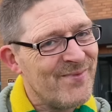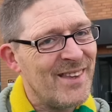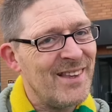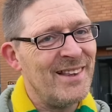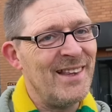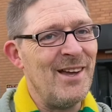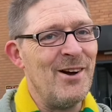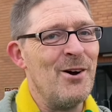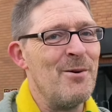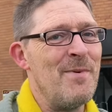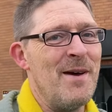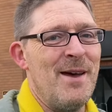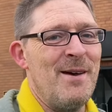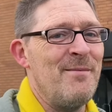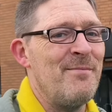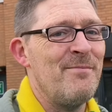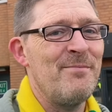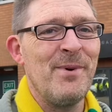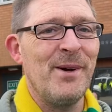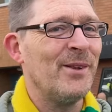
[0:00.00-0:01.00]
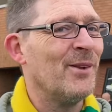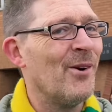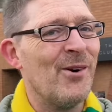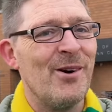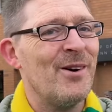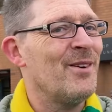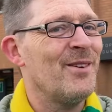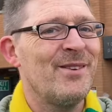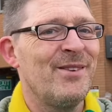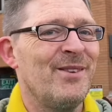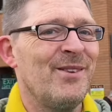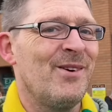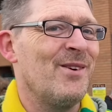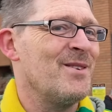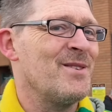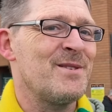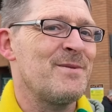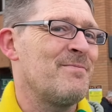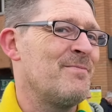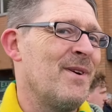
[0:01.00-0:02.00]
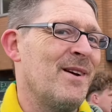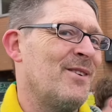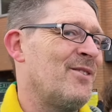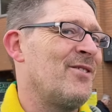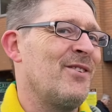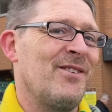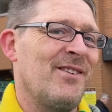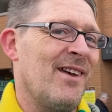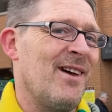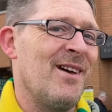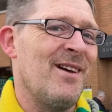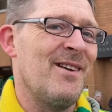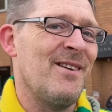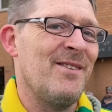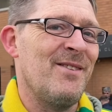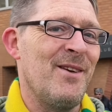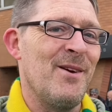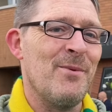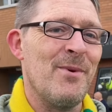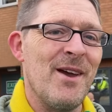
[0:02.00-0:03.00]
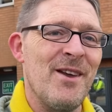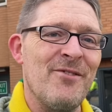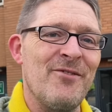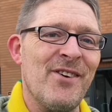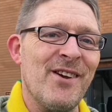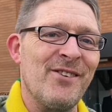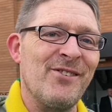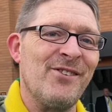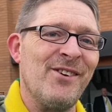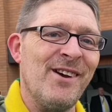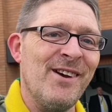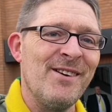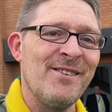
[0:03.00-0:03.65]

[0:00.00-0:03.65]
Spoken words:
Little bit, but not not as much as the away fixture.